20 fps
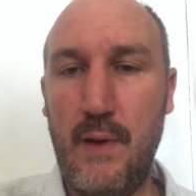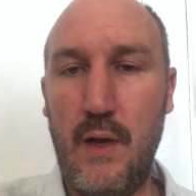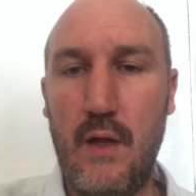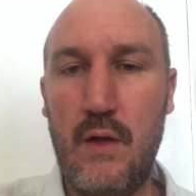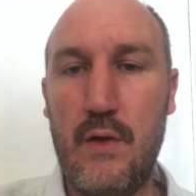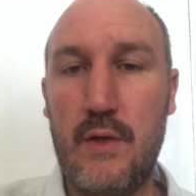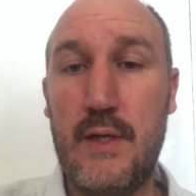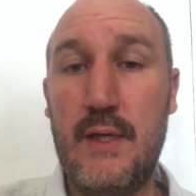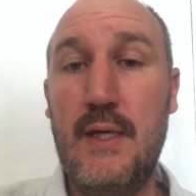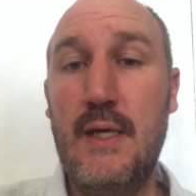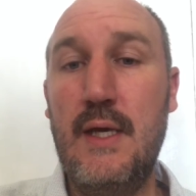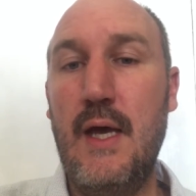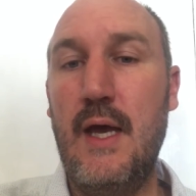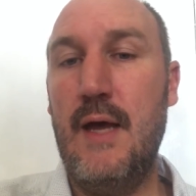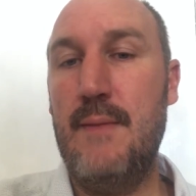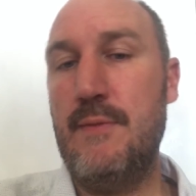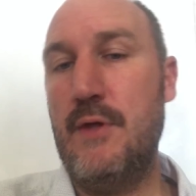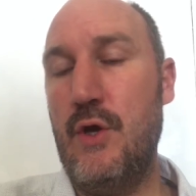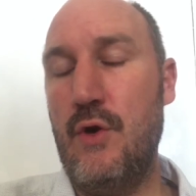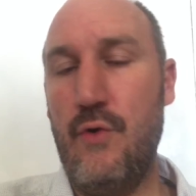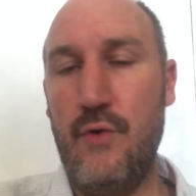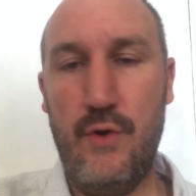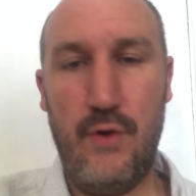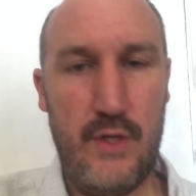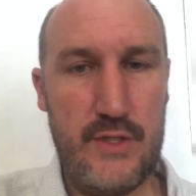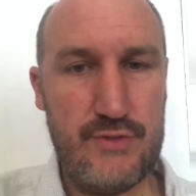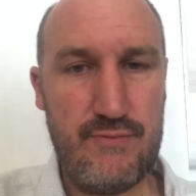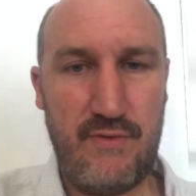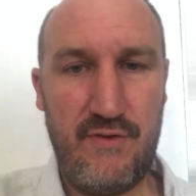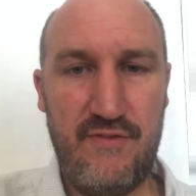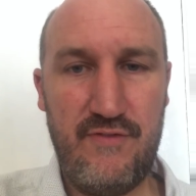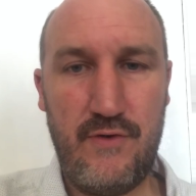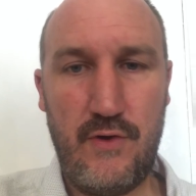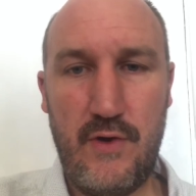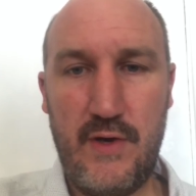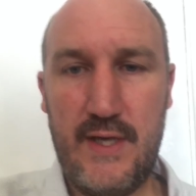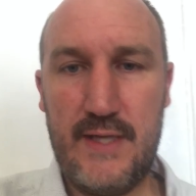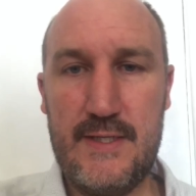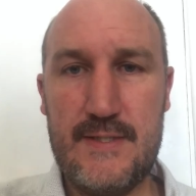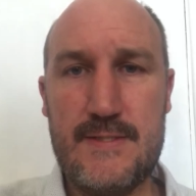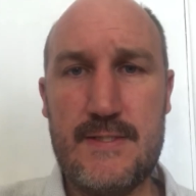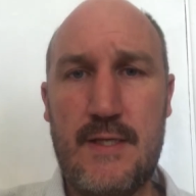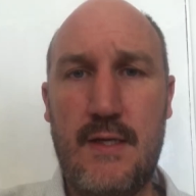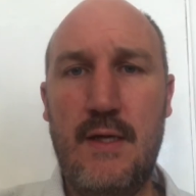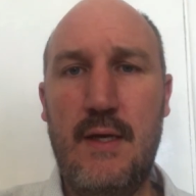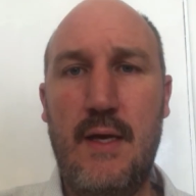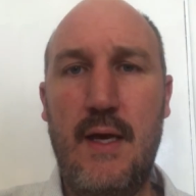plant, and the oil is refined.